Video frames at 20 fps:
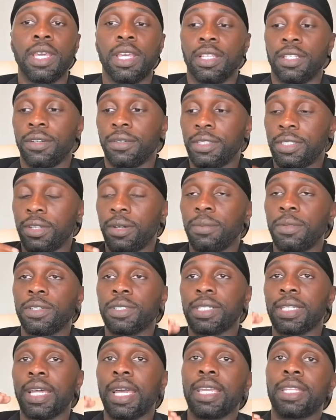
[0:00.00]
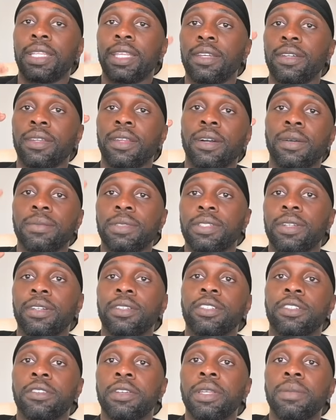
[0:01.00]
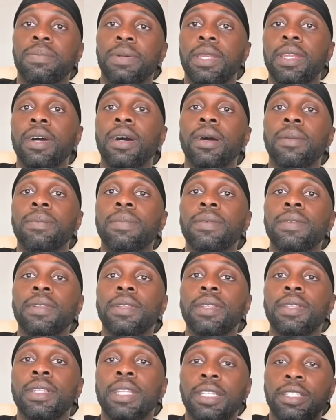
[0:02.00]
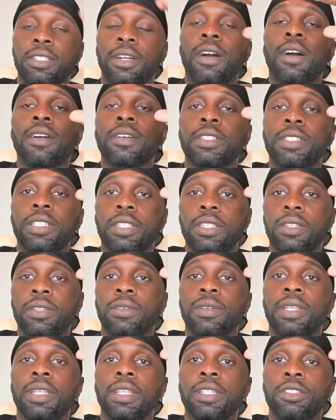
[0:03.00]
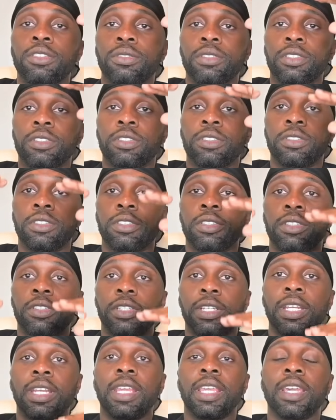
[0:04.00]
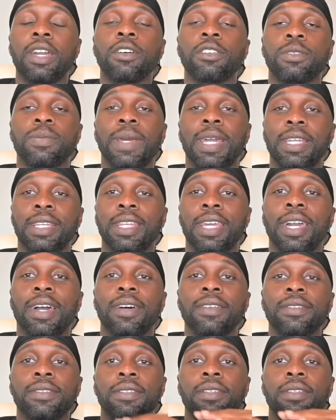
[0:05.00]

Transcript: So it's almost like the alarm starts creeping up. They talk to you and it goes back down.